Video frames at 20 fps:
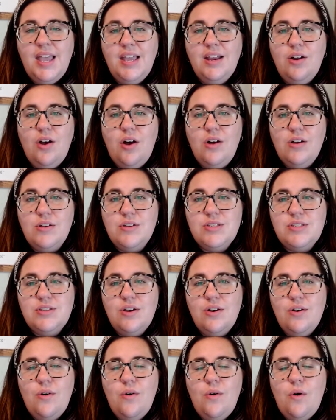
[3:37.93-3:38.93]
It
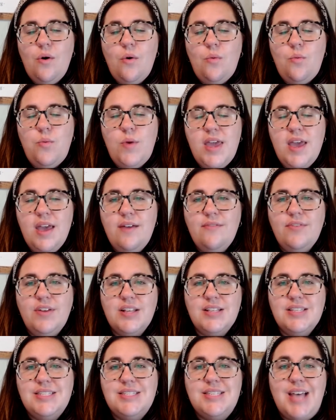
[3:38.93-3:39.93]
also, we have
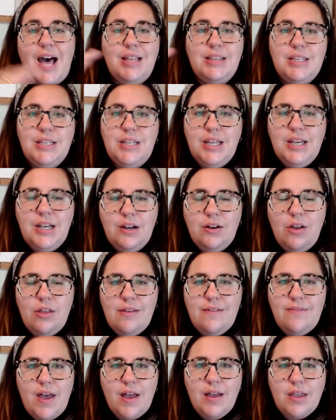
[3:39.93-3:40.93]
consolidated
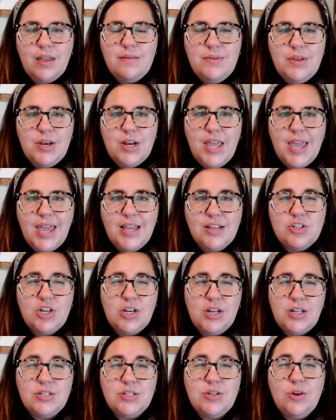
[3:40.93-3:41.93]
all of that
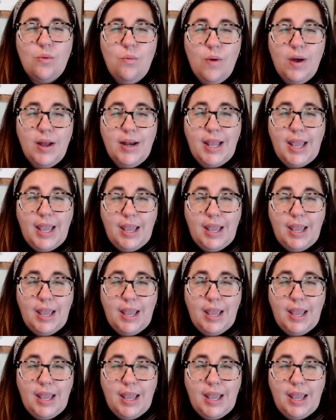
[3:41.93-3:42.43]
communication into one